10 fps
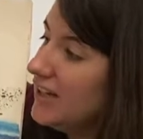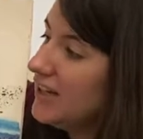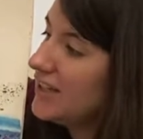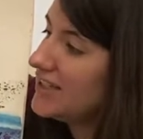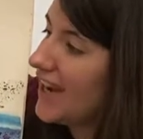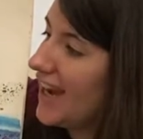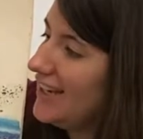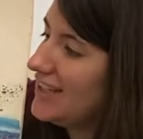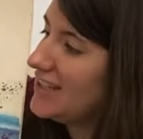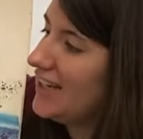The
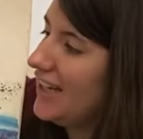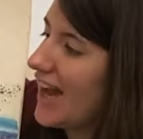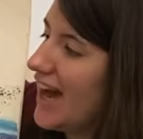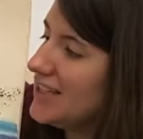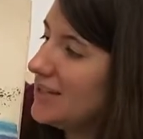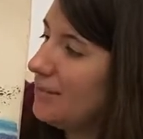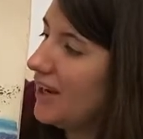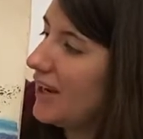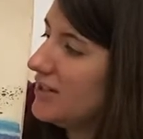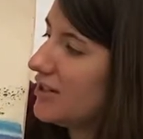tiny seed hasn't
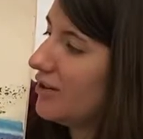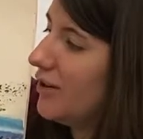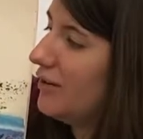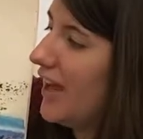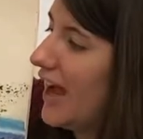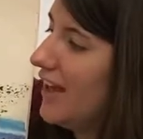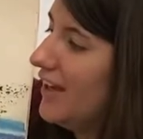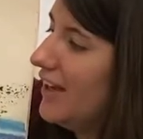begun to grow yet.